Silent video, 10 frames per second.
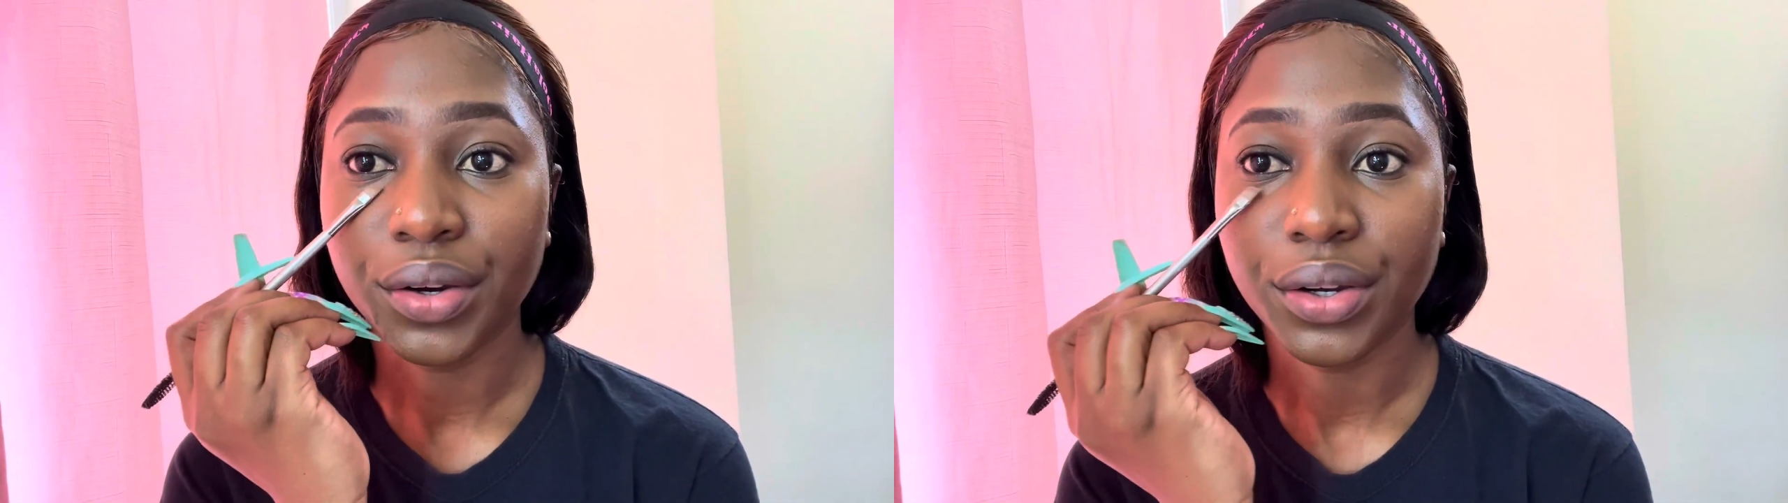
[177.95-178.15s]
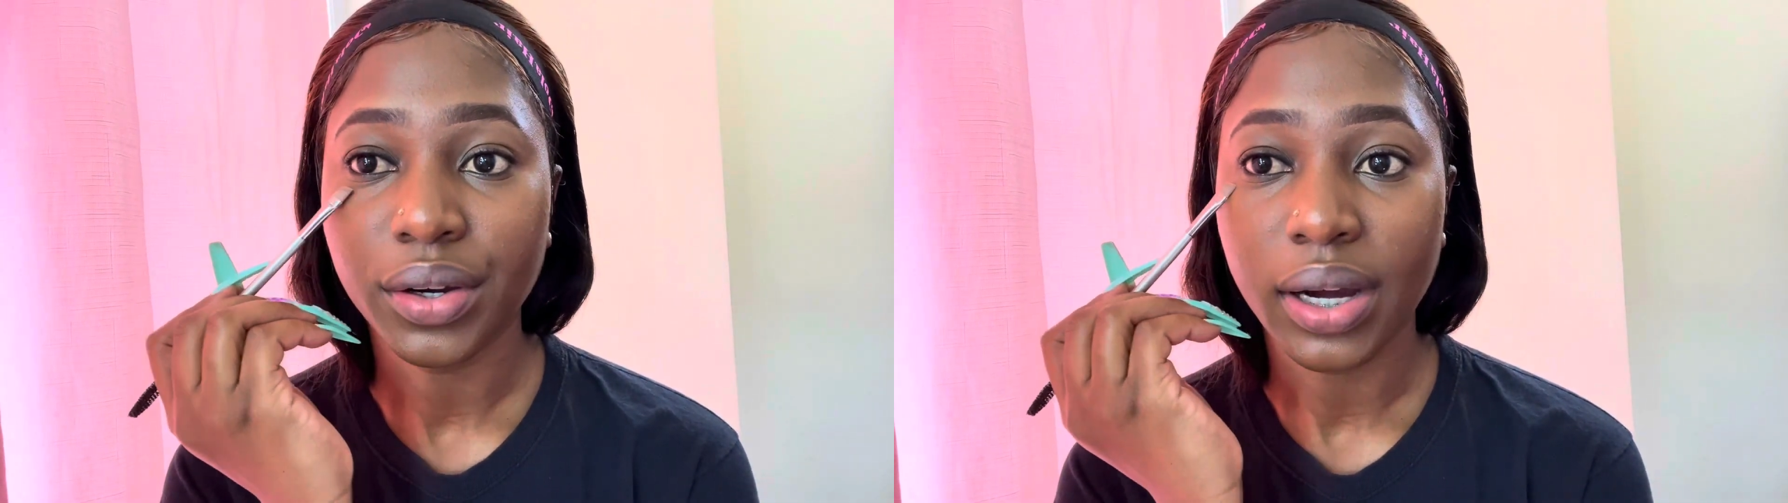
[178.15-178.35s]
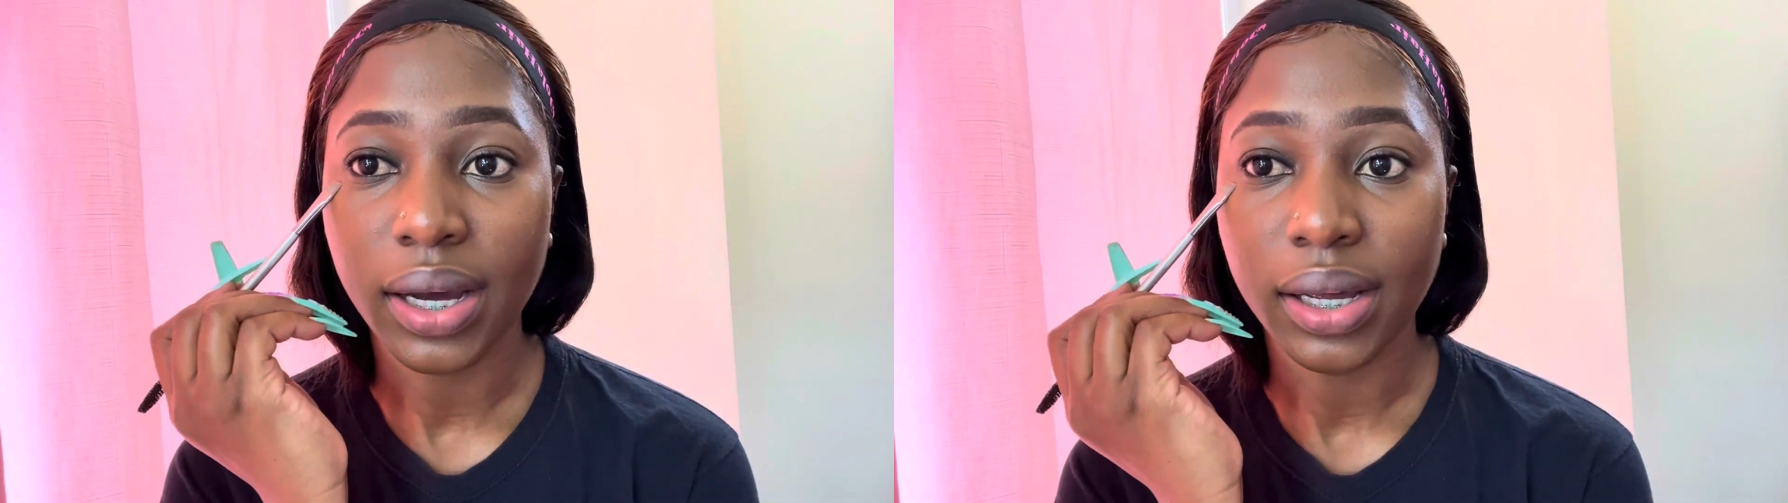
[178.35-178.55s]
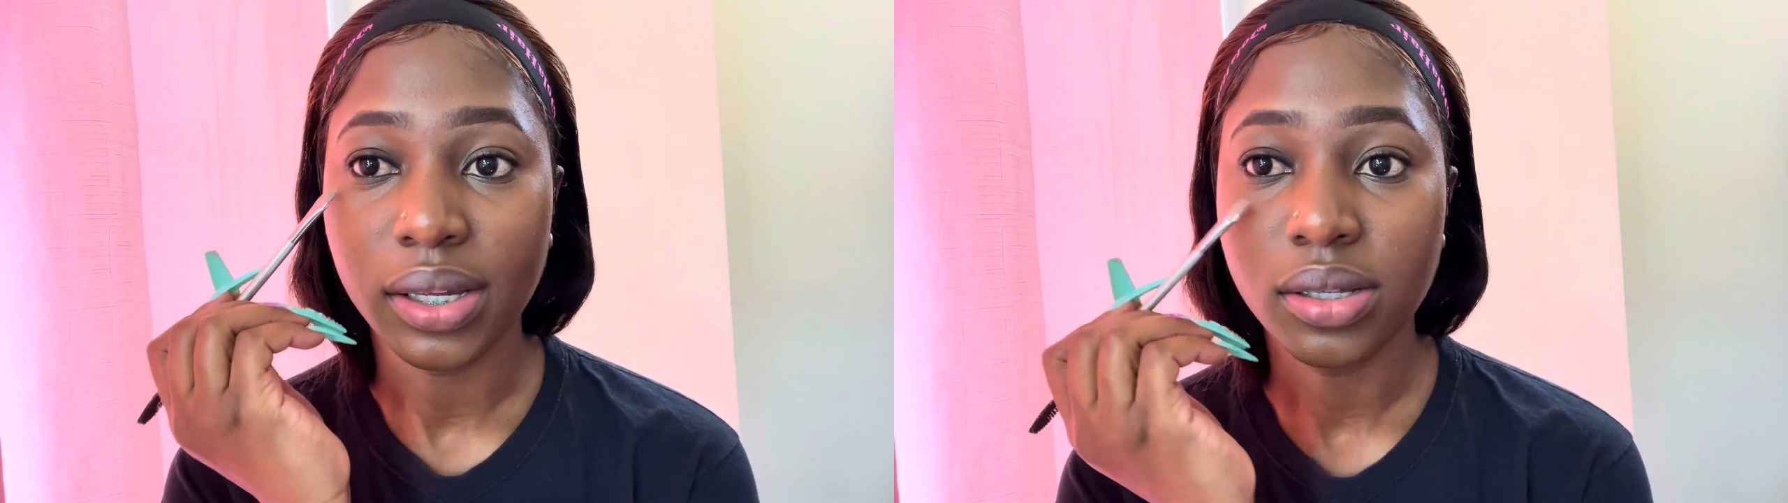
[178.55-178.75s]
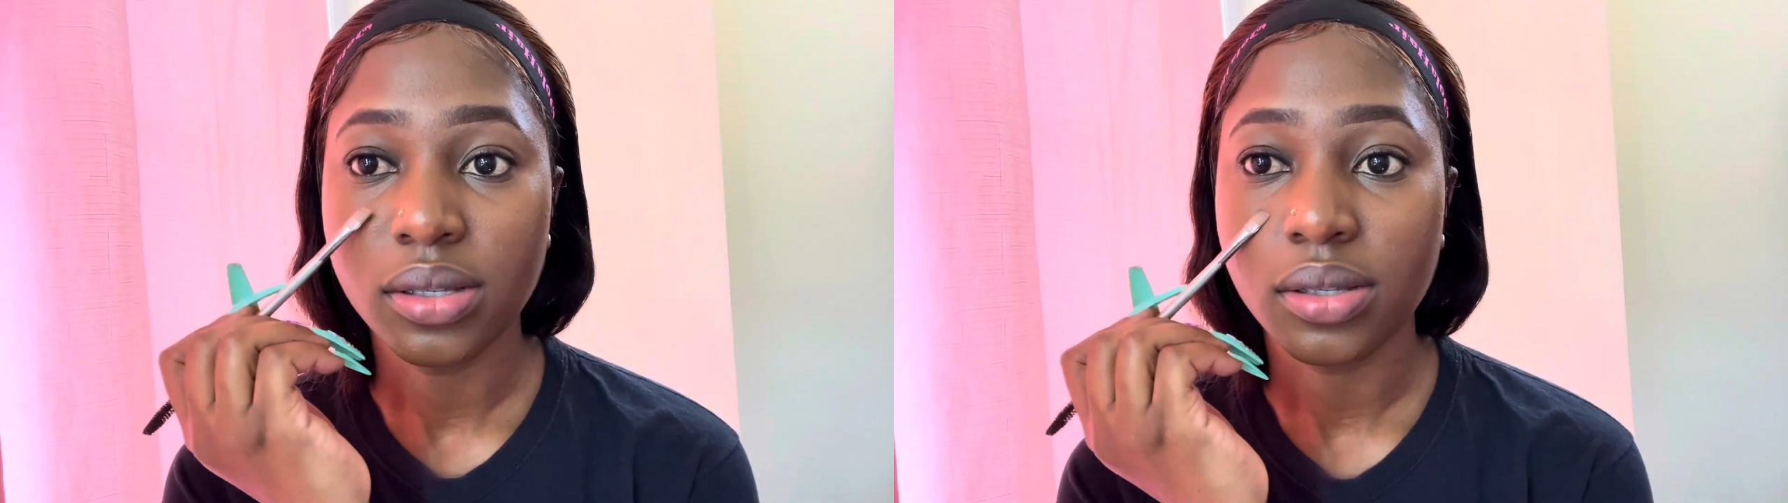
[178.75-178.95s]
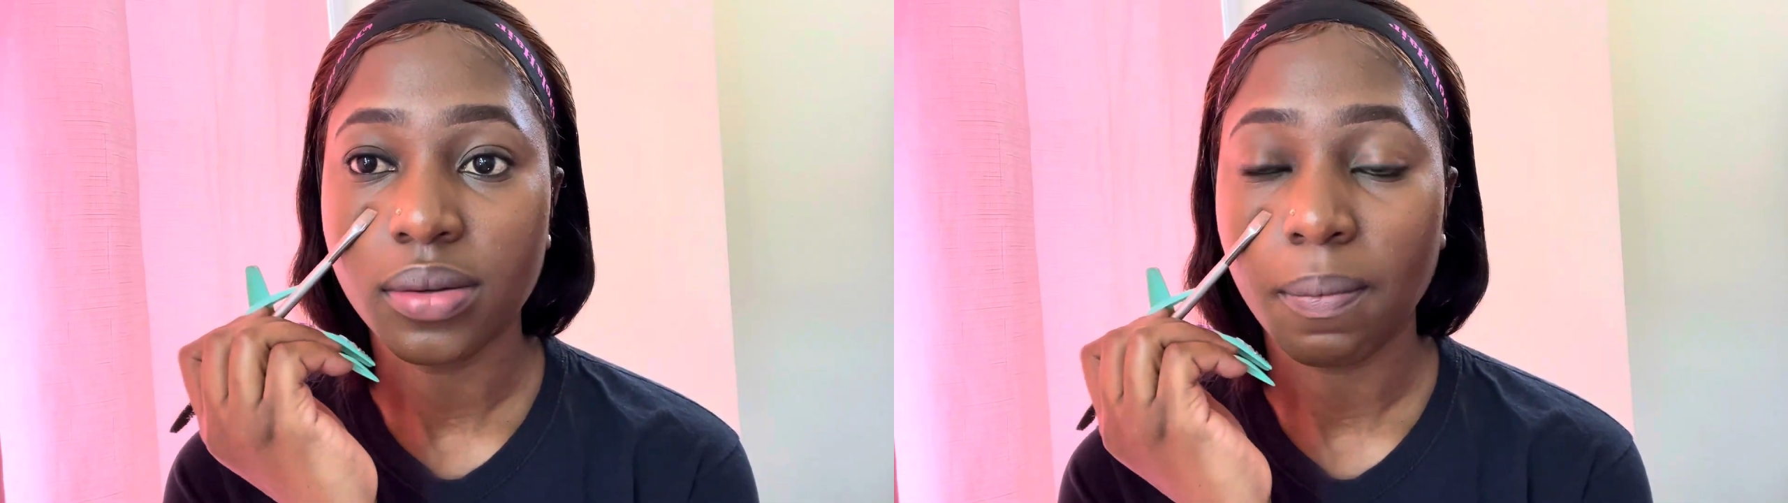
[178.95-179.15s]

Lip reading: your eyes,